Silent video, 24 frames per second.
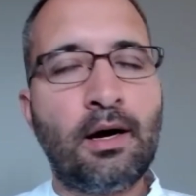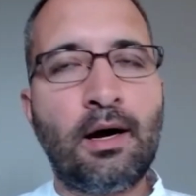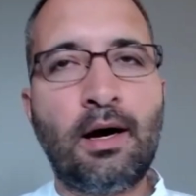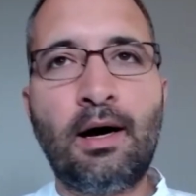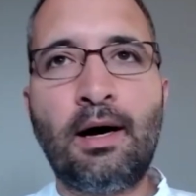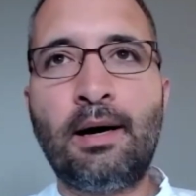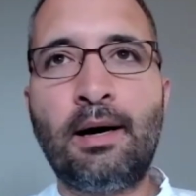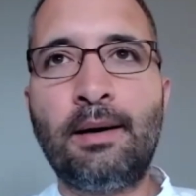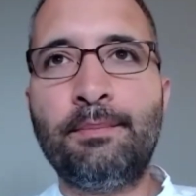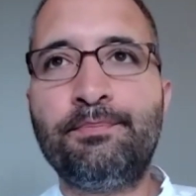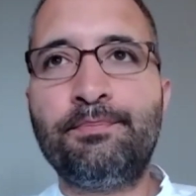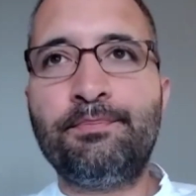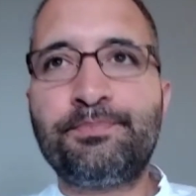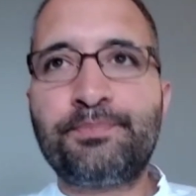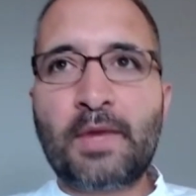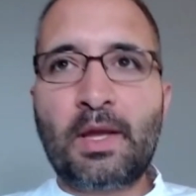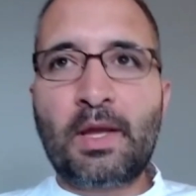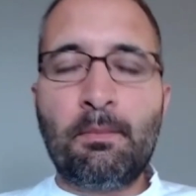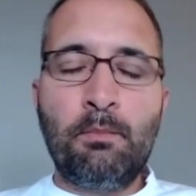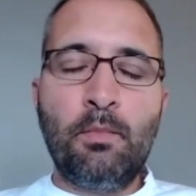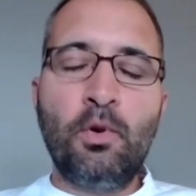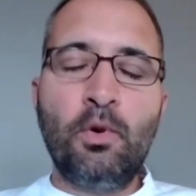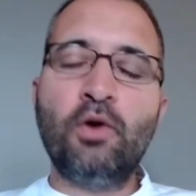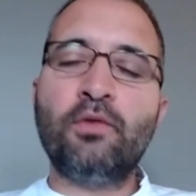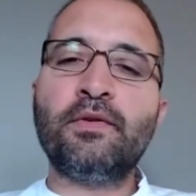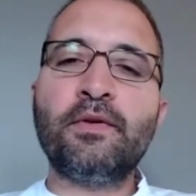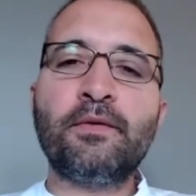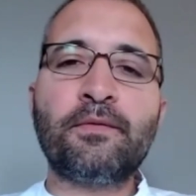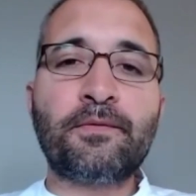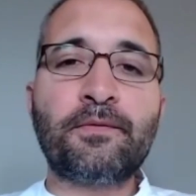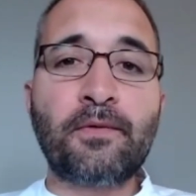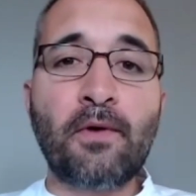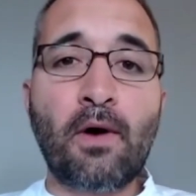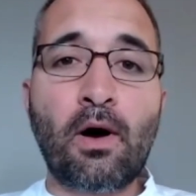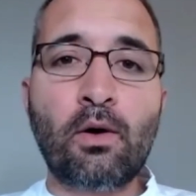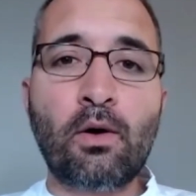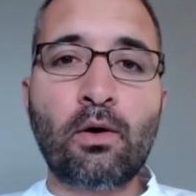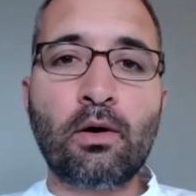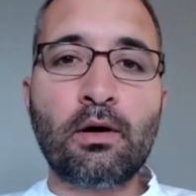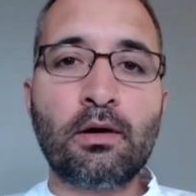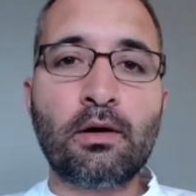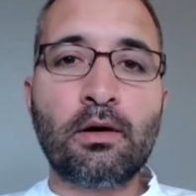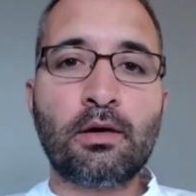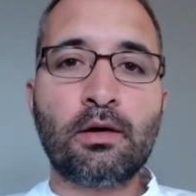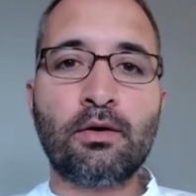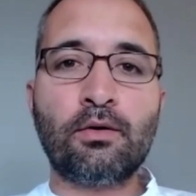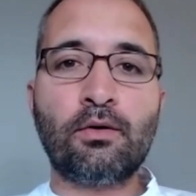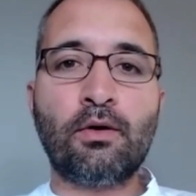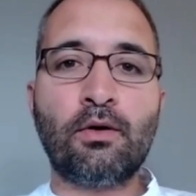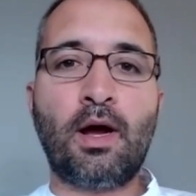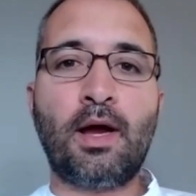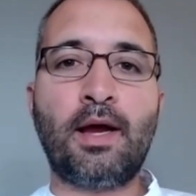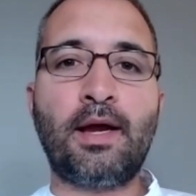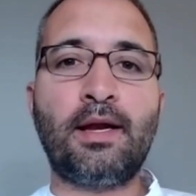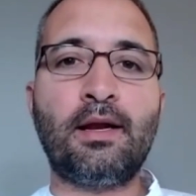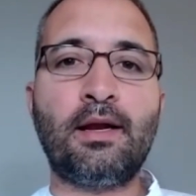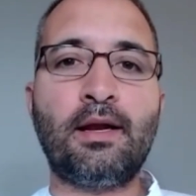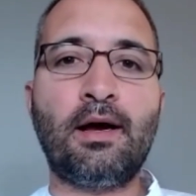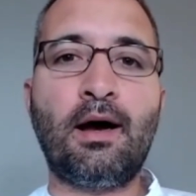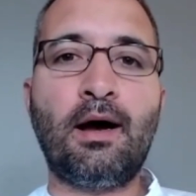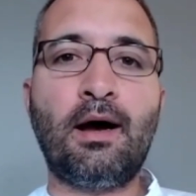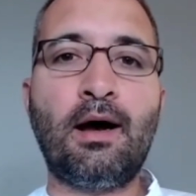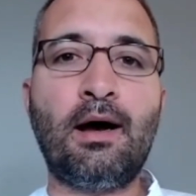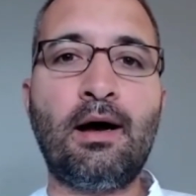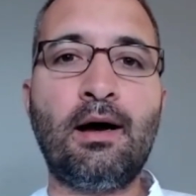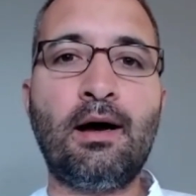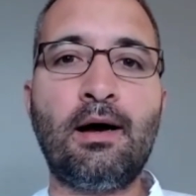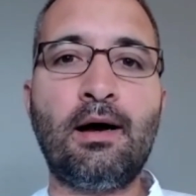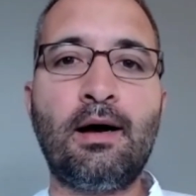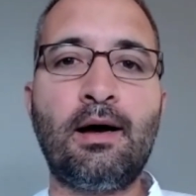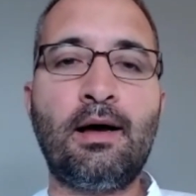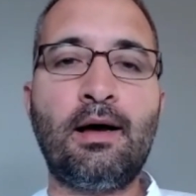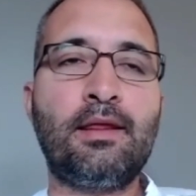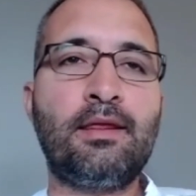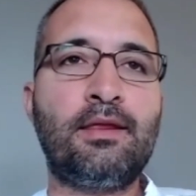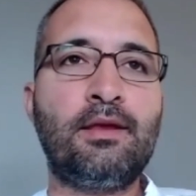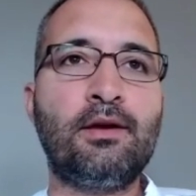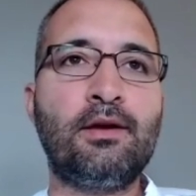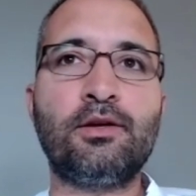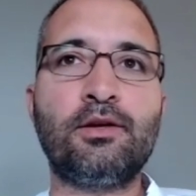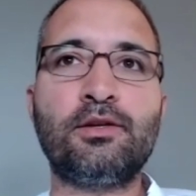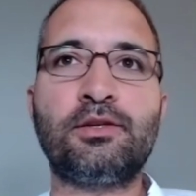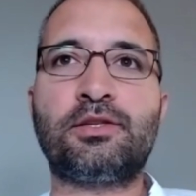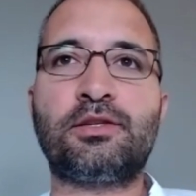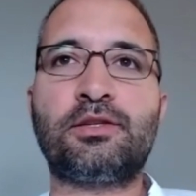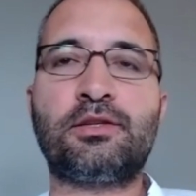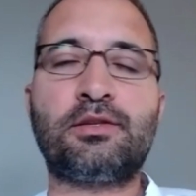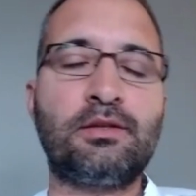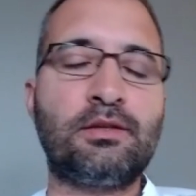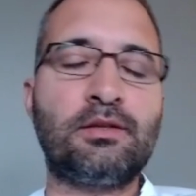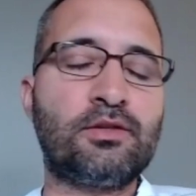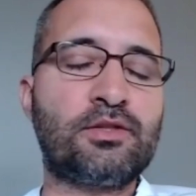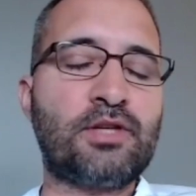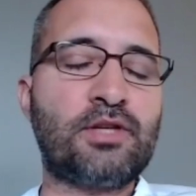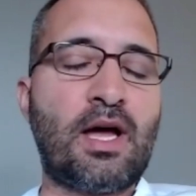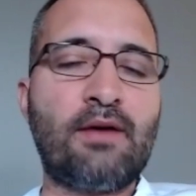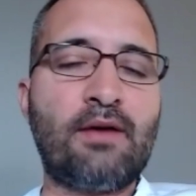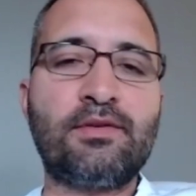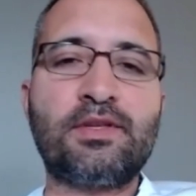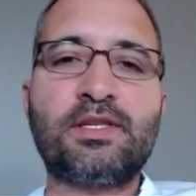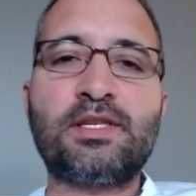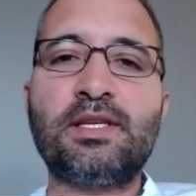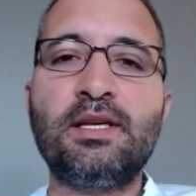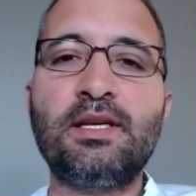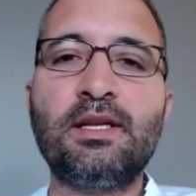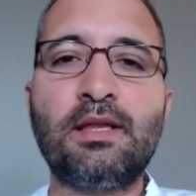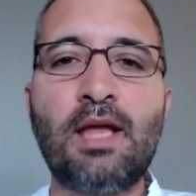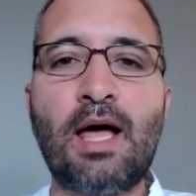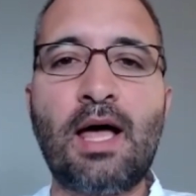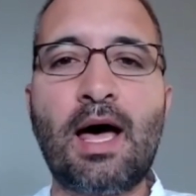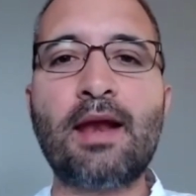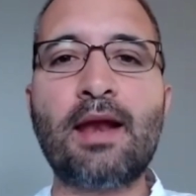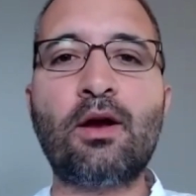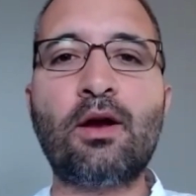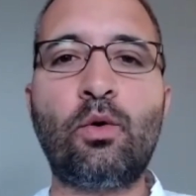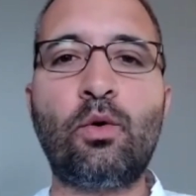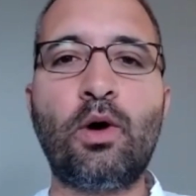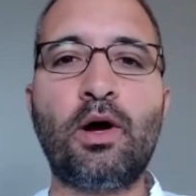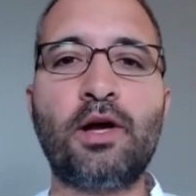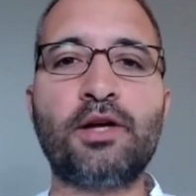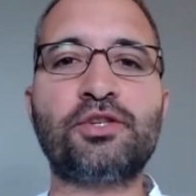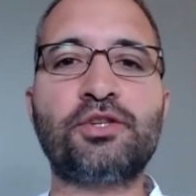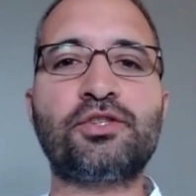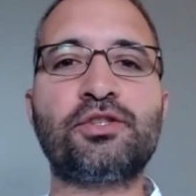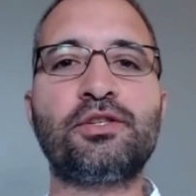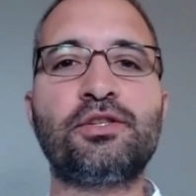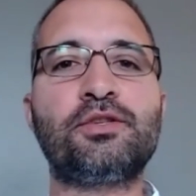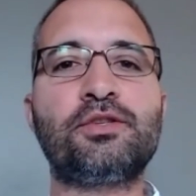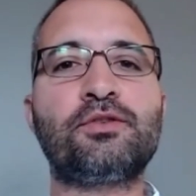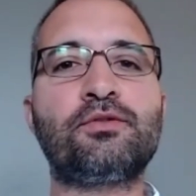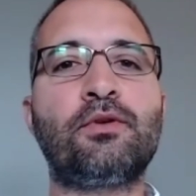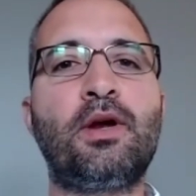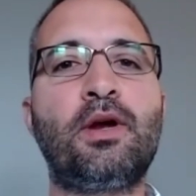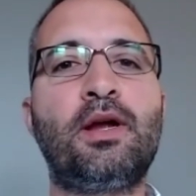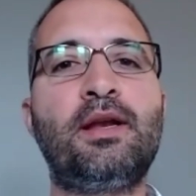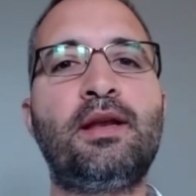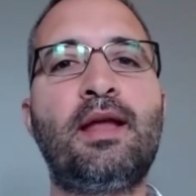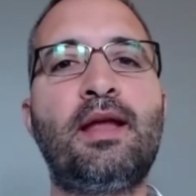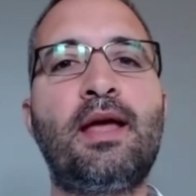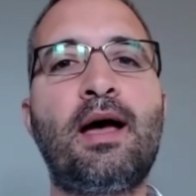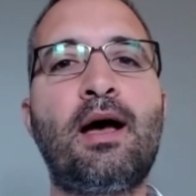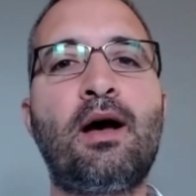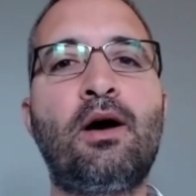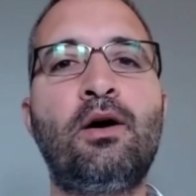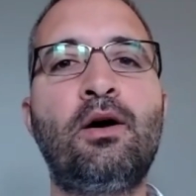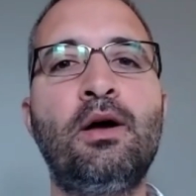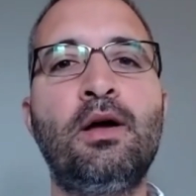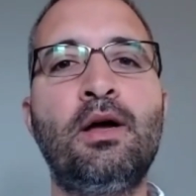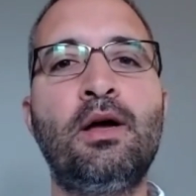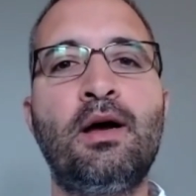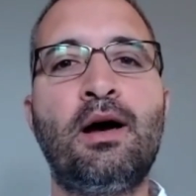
Um, moving forward, right? Uh, there's there's obviously a lot of questions right now.